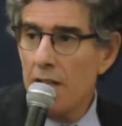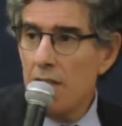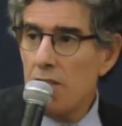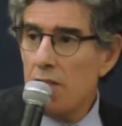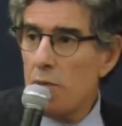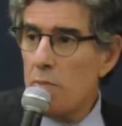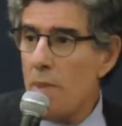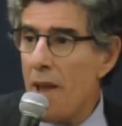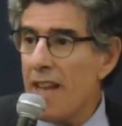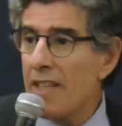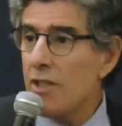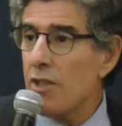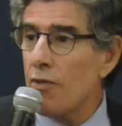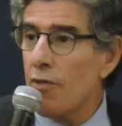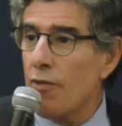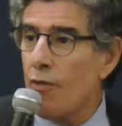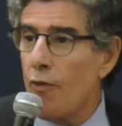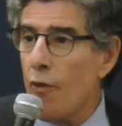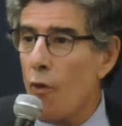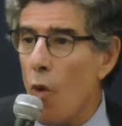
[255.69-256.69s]
spends
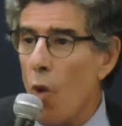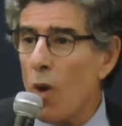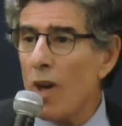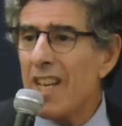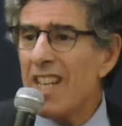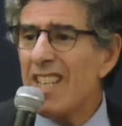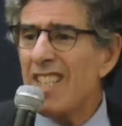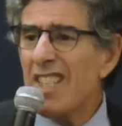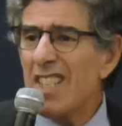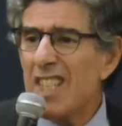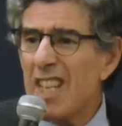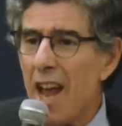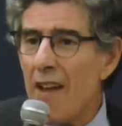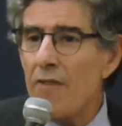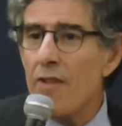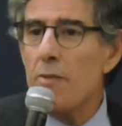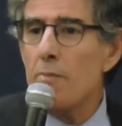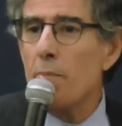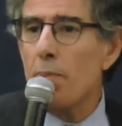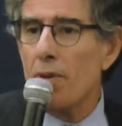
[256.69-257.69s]

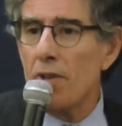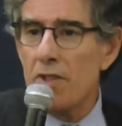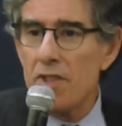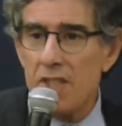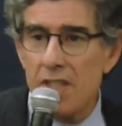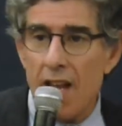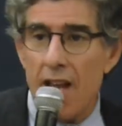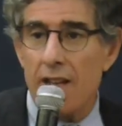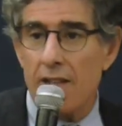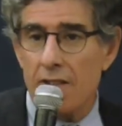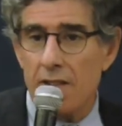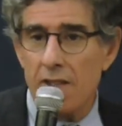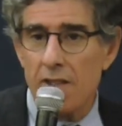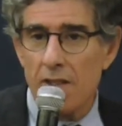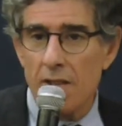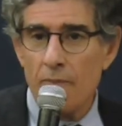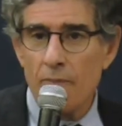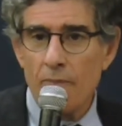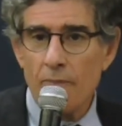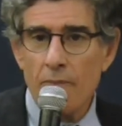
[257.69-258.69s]
47%
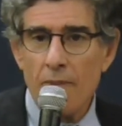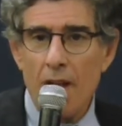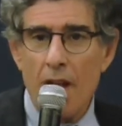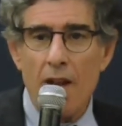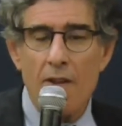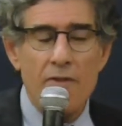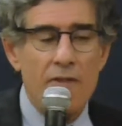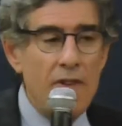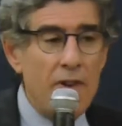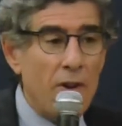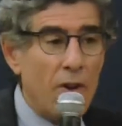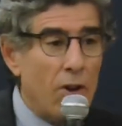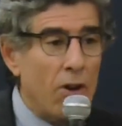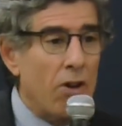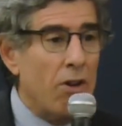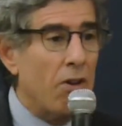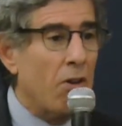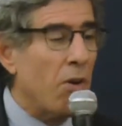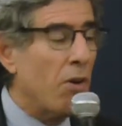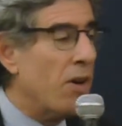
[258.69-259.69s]
of
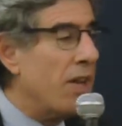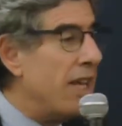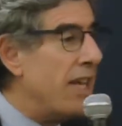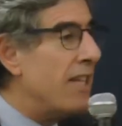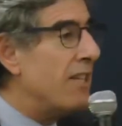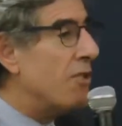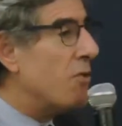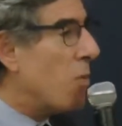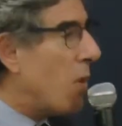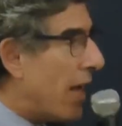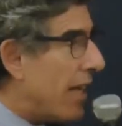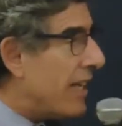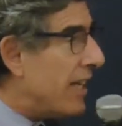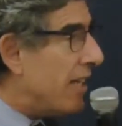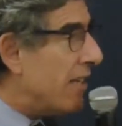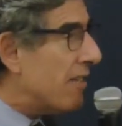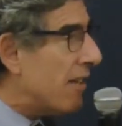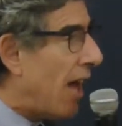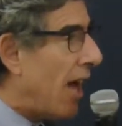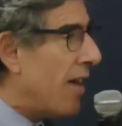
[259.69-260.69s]
her or his
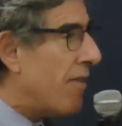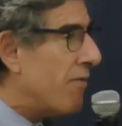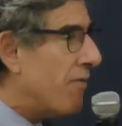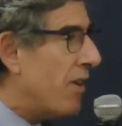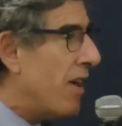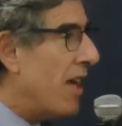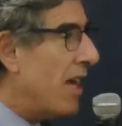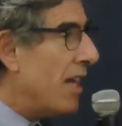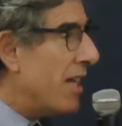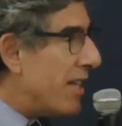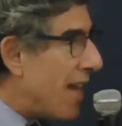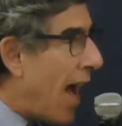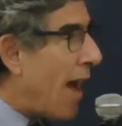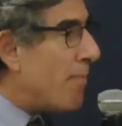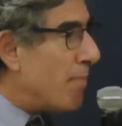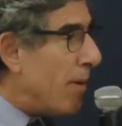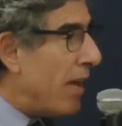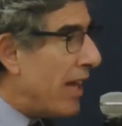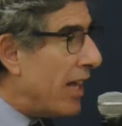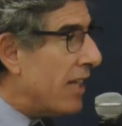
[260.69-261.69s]
waking life
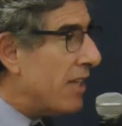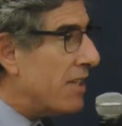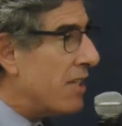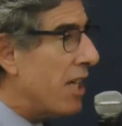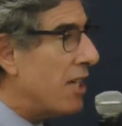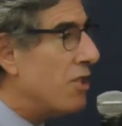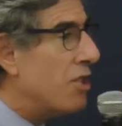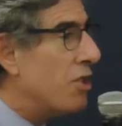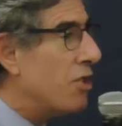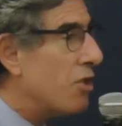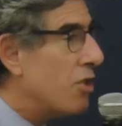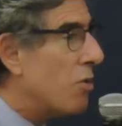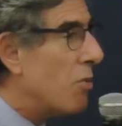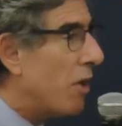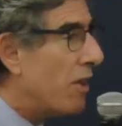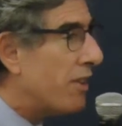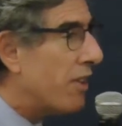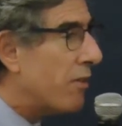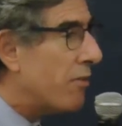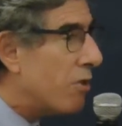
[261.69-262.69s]
not paying attention to
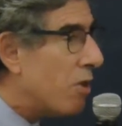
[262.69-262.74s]
what they're